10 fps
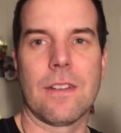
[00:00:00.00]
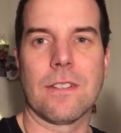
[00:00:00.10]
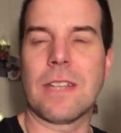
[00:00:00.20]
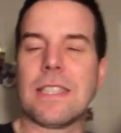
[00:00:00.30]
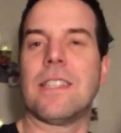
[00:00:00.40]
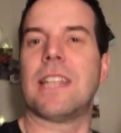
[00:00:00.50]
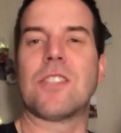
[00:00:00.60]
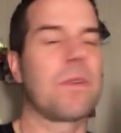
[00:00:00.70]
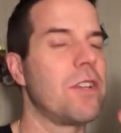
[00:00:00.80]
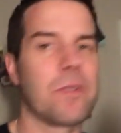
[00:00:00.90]
So that's it. I
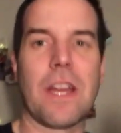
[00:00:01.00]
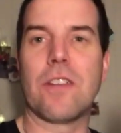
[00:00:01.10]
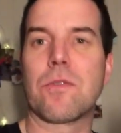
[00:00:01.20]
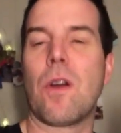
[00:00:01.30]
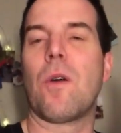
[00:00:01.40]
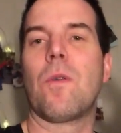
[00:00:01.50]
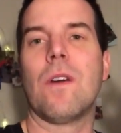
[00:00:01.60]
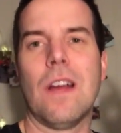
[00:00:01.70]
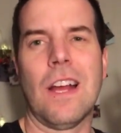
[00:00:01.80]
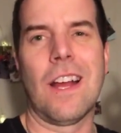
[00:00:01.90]
just want to do the intro
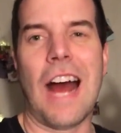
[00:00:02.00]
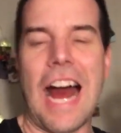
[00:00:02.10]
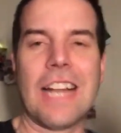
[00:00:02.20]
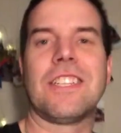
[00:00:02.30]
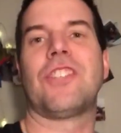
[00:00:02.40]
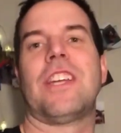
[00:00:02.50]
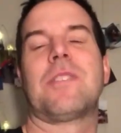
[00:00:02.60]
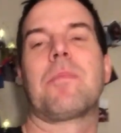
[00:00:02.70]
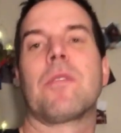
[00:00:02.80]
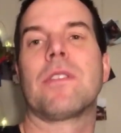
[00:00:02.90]
on to
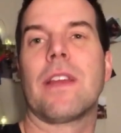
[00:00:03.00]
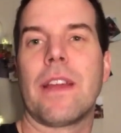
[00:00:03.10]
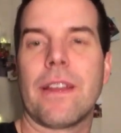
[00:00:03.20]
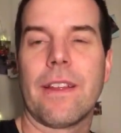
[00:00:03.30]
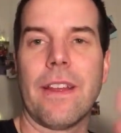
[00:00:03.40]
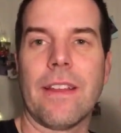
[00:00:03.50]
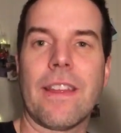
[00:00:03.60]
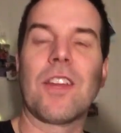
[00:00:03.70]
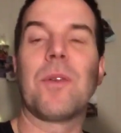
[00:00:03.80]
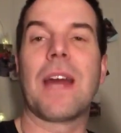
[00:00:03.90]
Jay's birthday.
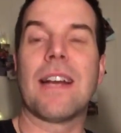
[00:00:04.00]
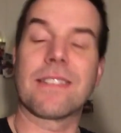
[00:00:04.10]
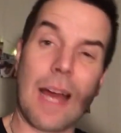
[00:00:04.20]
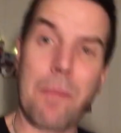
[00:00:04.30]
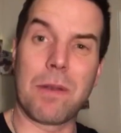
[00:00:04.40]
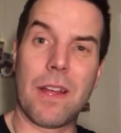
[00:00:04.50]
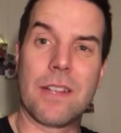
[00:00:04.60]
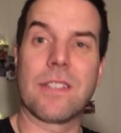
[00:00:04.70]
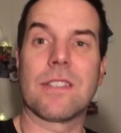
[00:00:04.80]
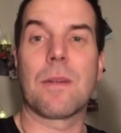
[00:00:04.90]
Thank you guys. God
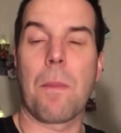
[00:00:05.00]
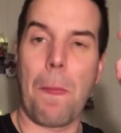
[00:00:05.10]
bless.